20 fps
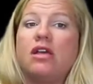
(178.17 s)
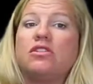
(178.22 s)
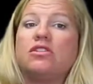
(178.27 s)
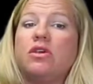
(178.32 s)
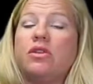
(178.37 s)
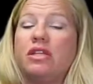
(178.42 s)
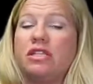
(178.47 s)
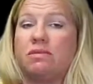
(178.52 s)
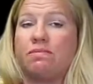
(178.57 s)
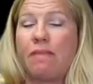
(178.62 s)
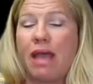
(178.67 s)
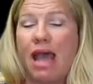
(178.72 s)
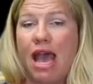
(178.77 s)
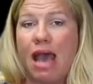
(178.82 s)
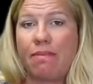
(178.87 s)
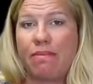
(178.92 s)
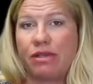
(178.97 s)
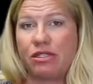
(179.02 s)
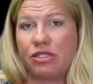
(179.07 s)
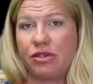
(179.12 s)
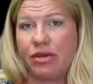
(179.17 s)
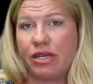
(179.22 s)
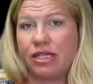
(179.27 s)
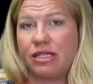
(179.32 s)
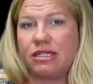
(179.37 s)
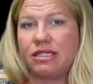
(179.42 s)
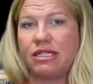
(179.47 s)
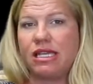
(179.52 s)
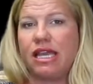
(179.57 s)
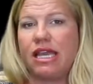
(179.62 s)
So this map, as you
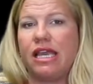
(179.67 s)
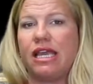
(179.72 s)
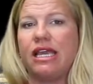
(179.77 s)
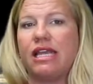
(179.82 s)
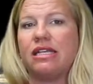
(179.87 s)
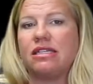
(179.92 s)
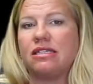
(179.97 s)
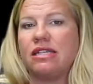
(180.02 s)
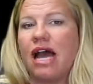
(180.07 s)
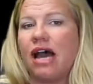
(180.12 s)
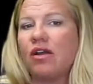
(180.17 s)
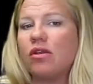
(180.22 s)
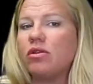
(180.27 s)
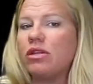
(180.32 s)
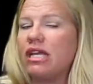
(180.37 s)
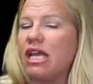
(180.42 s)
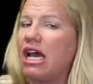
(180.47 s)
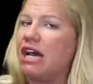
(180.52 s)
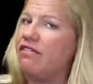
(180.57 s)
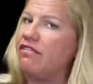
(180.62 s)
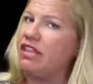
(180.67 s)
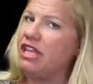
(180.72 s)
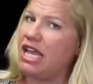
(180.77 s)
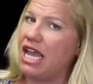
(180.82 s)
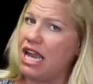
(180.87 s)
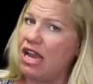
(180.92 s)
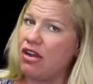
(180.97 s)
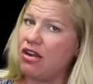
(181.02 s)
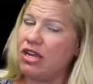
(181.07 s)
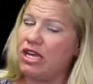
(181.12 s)
can see, is not only of
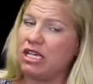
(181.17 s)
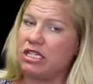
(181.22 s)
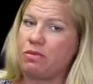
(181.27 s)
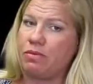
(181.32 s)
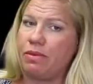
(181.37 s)
the areas